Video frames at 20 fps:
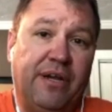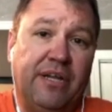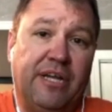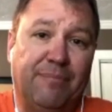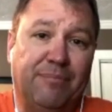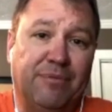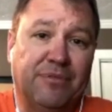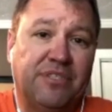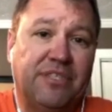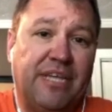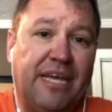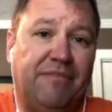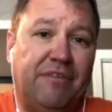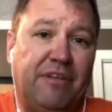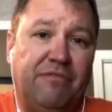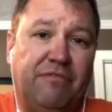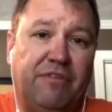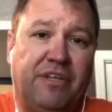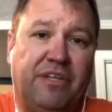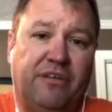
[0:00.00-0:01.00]
couple safety
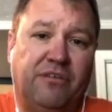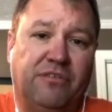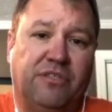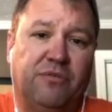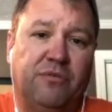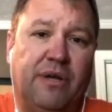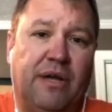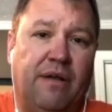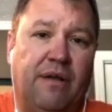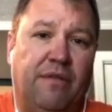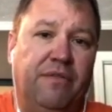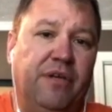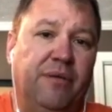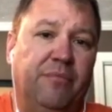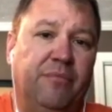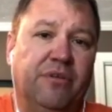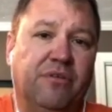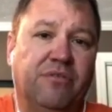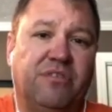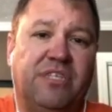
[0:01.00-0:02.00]
videos around them.
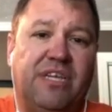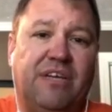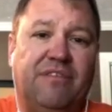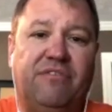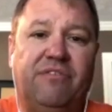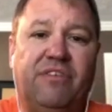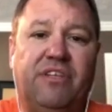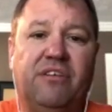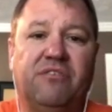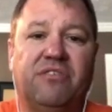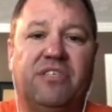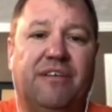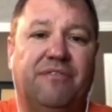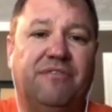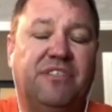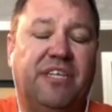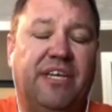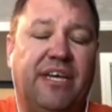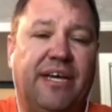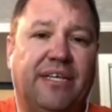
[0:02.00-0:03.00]
Those safety videos have
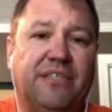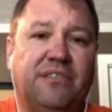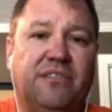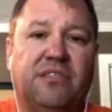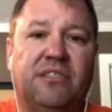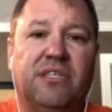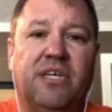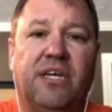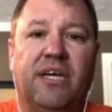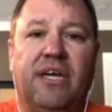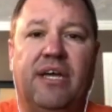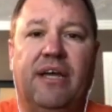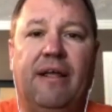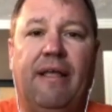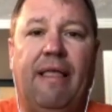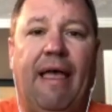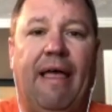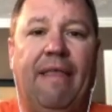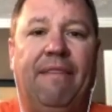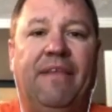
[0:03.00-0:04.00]
tests,
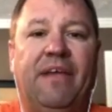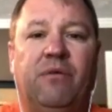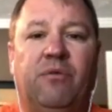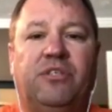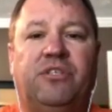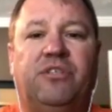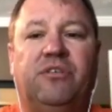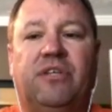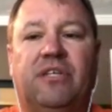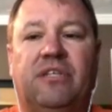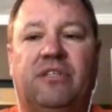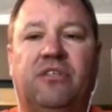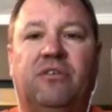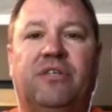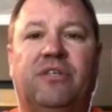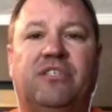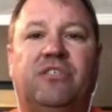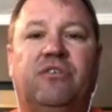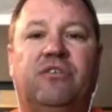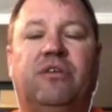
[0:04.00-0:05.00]
and then what you can do
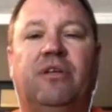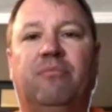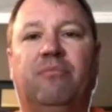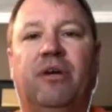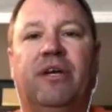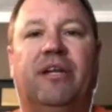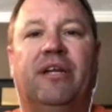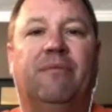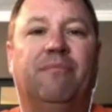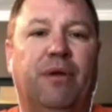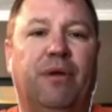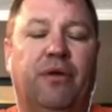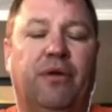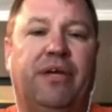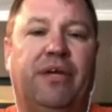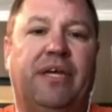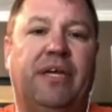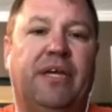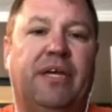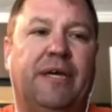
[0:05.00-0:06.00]
is you can bring an
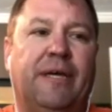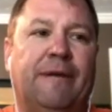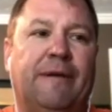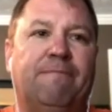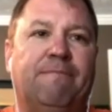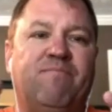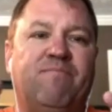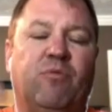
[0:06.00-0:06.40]
employee in.